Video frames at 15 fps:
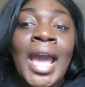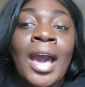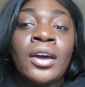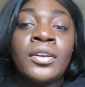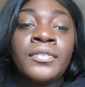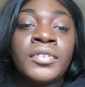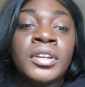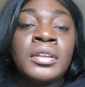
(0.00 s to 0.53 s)

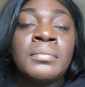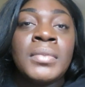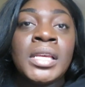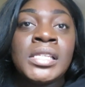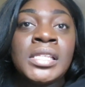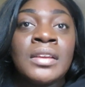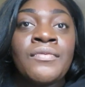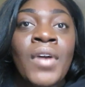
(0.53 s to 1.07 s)
out of a
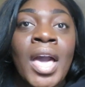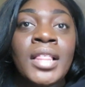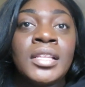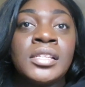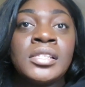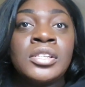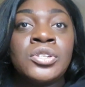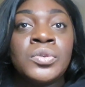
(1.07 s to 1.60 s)
domestic
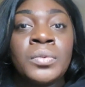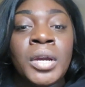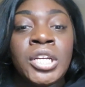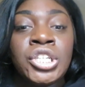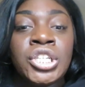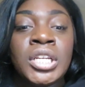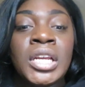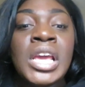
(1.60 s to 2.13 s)
violence
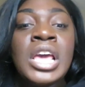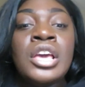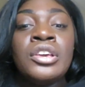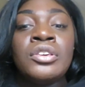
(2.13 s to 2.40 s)
situation,